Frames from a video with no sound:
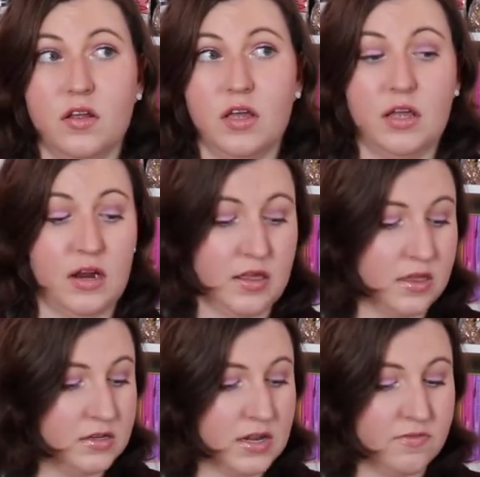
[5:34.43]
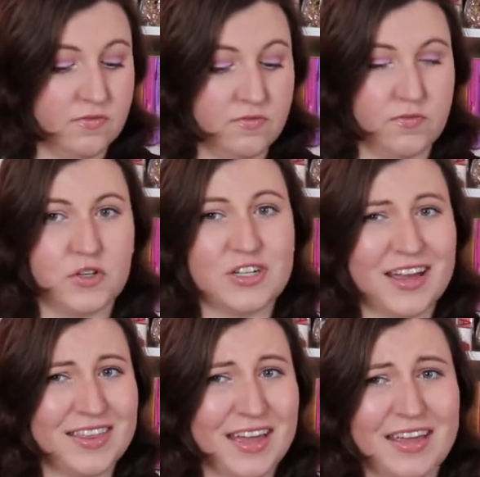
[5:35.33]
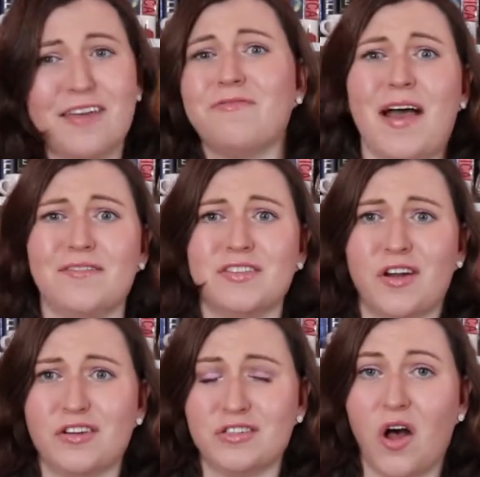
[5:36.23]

And I think I gave 5 stars to